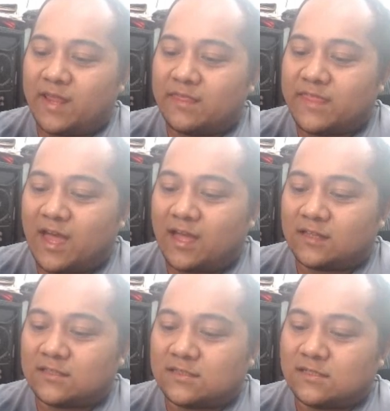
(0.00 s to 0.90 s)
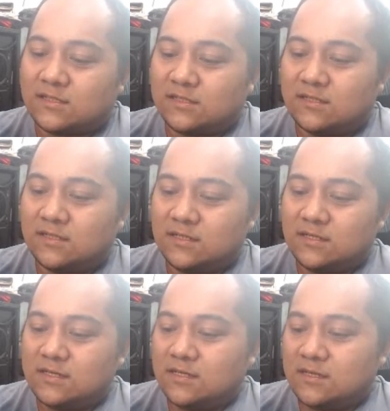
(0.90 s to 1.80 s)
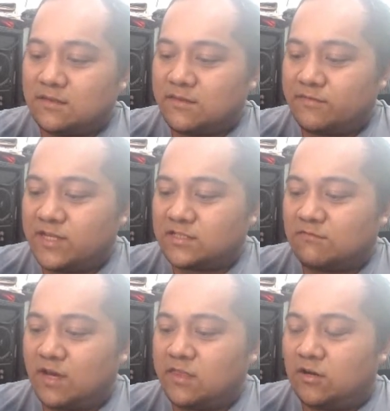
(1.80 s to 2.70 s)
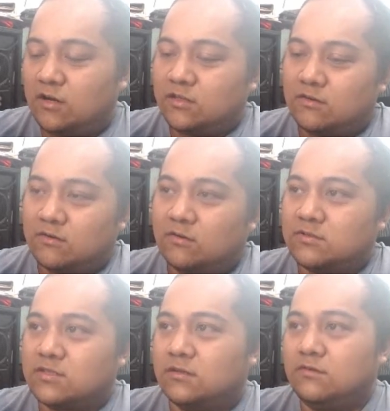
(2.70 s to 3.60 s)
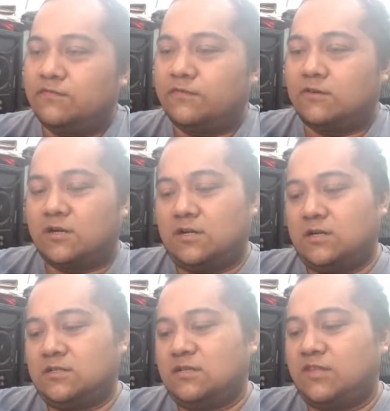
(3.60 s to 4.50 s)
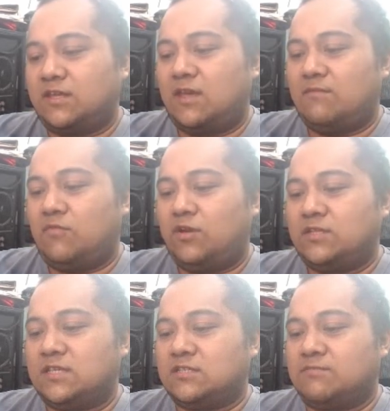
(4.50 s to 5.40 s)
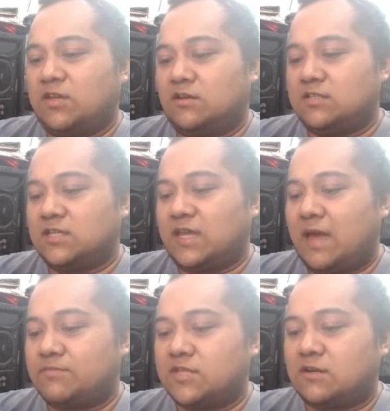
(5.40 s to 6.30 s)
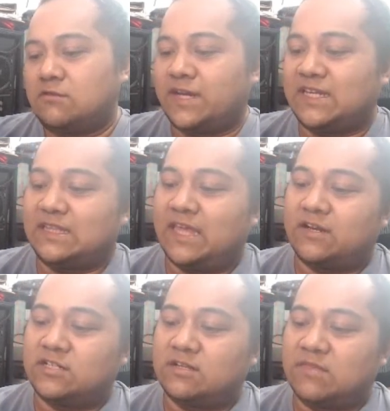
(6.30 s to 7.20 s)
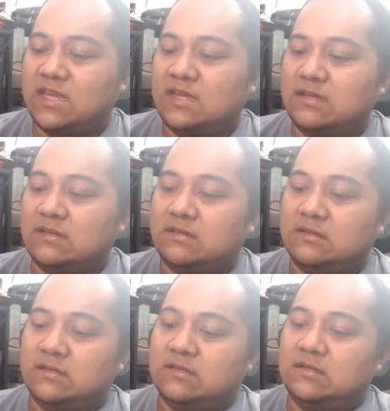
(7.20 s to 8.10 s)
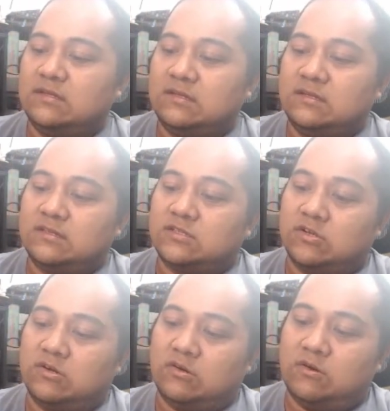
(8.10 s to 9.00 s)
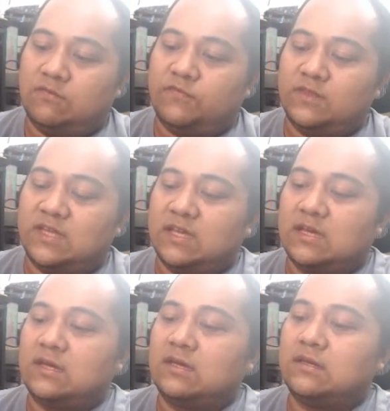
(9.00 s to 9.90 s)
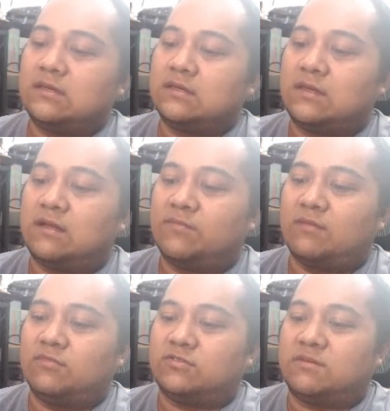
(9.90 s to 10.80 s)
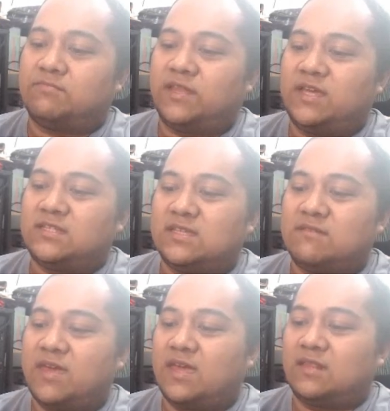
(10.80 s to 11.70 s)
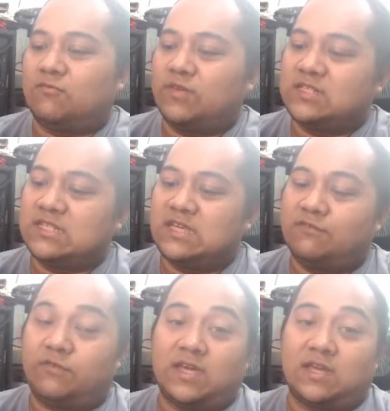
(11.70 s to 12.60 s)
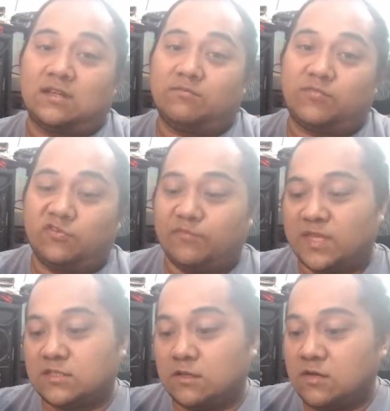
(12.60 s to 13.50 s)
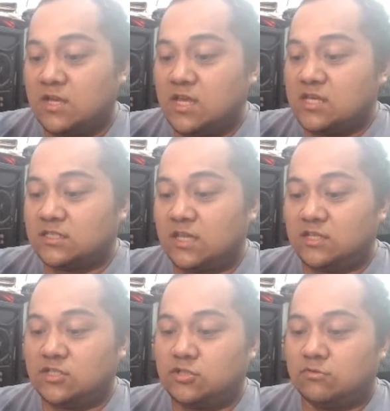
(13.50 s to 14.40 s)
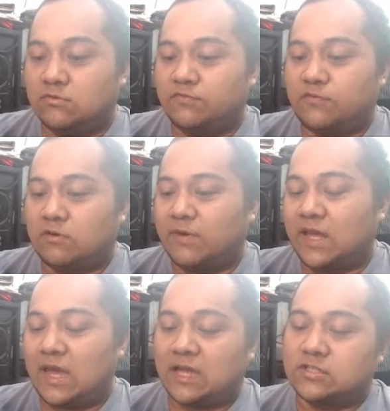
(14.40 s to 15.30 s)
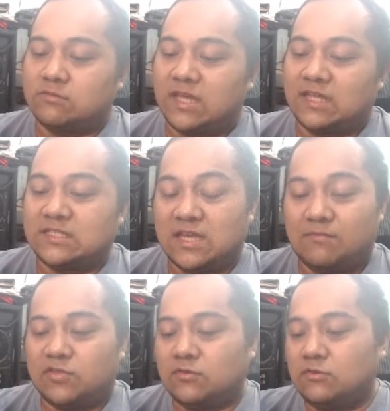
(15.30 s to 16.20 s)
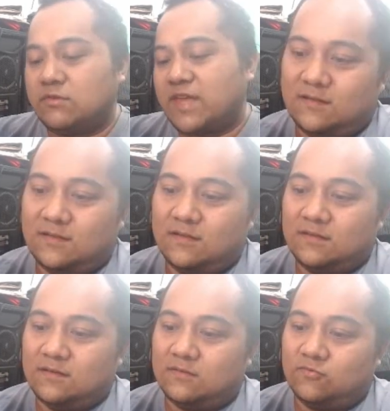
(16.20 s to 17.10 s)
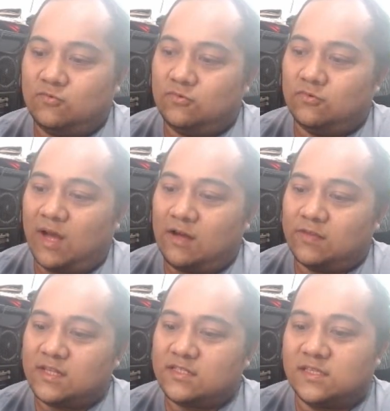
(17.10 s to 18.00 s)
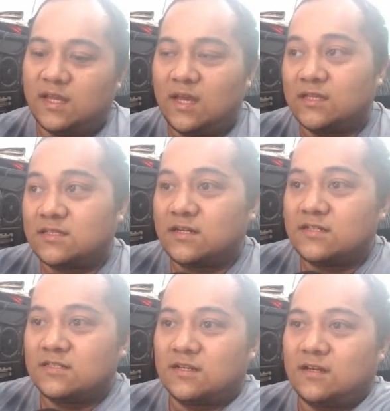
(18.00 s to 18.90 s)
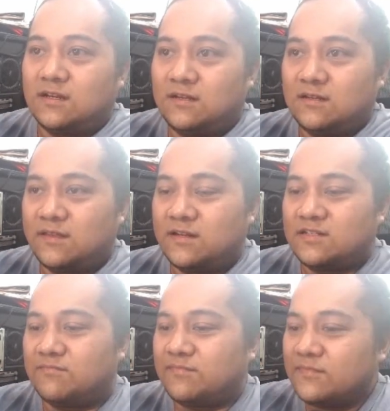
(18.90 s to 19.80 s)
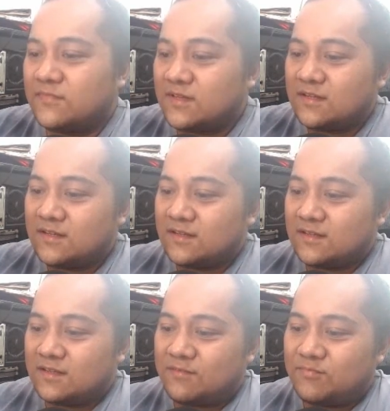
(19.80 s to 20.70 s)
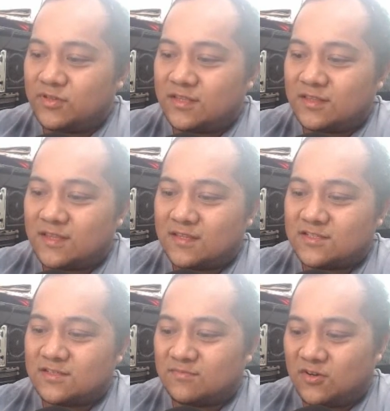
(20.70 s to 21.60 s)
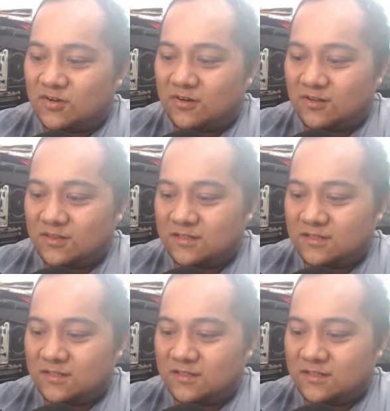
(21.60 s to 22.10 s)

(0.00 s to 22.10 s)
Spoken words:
that the reason why the audio goes low for some of the Game Boys is because the caps are already dead or something. So hopefully I'll be able to replace them, and we'll see if we get an improvement. So stay tuned for when I actually attempt to do that. Ooh, wow, that's nice. There's a, they put it in a small